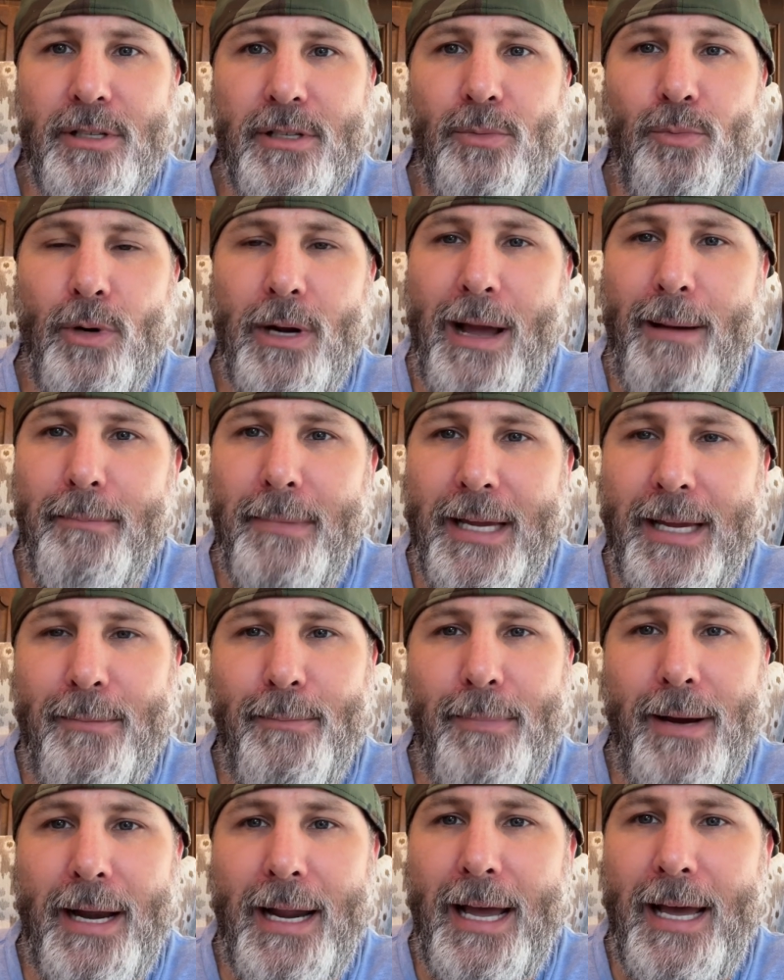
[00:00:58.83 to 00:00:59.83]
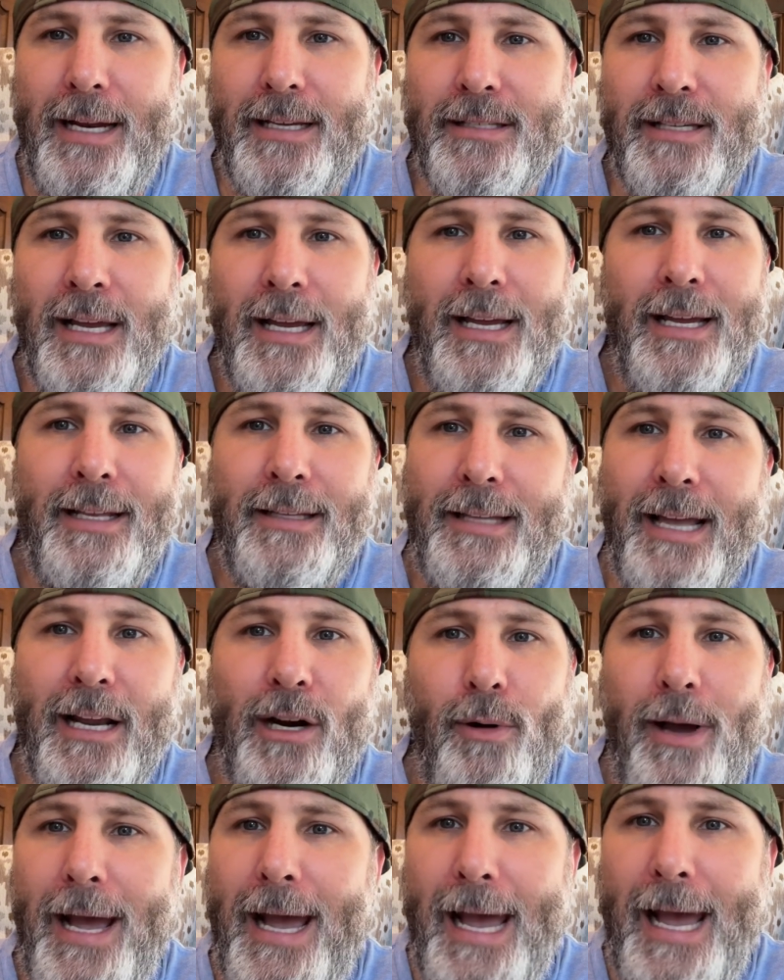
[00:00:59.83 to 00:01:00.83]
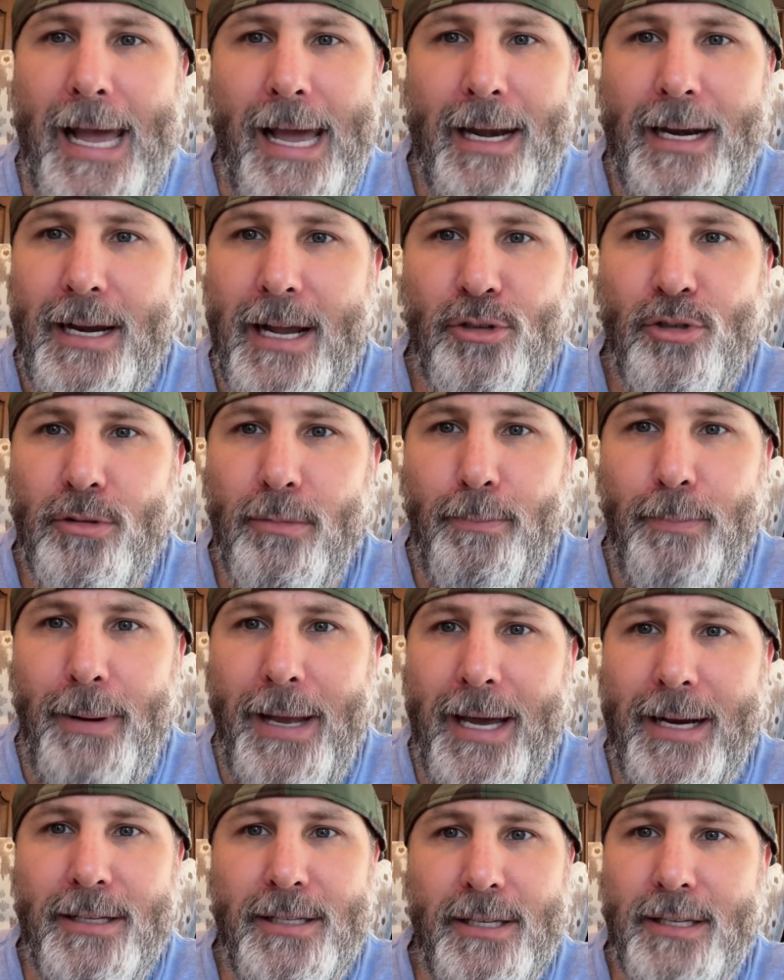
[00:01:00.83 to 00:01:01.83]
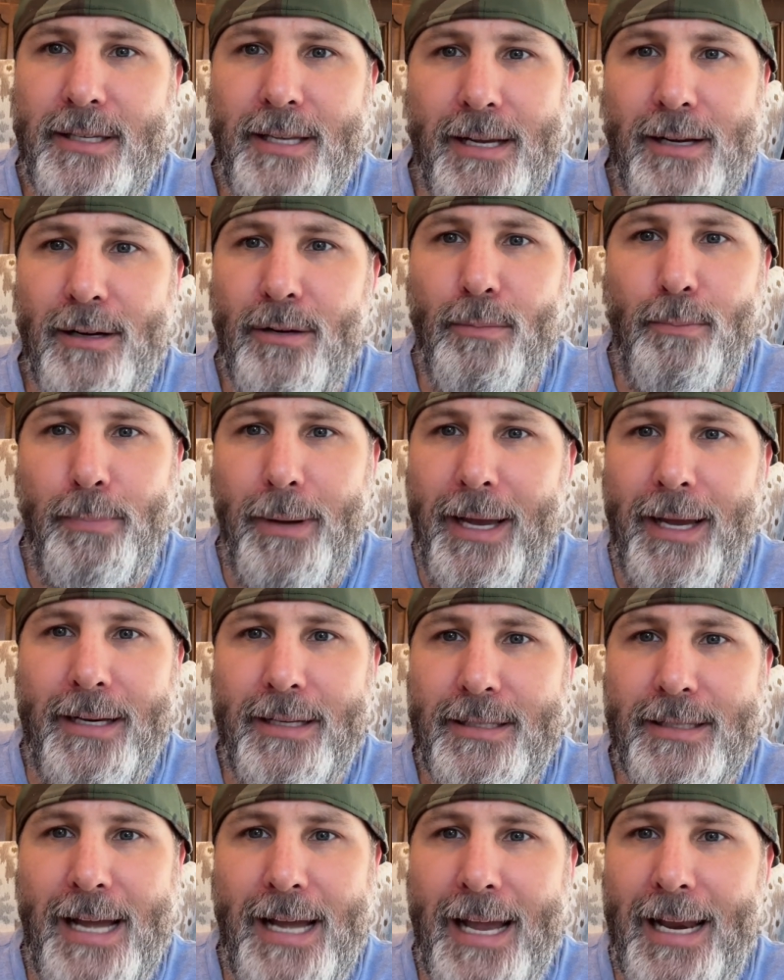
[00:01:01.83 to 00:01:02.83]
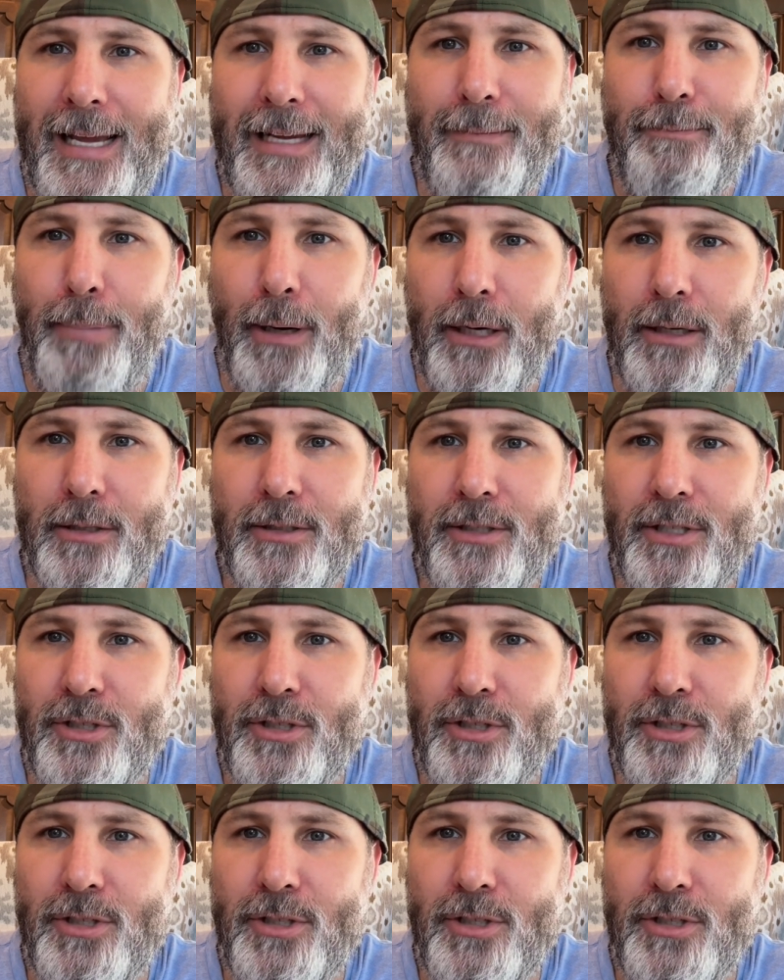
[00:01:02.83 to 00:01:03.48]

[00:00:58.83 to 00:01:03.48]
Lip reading: And what I mean by that is they don't add an extra bed. It's a single bed. It's not like bunks.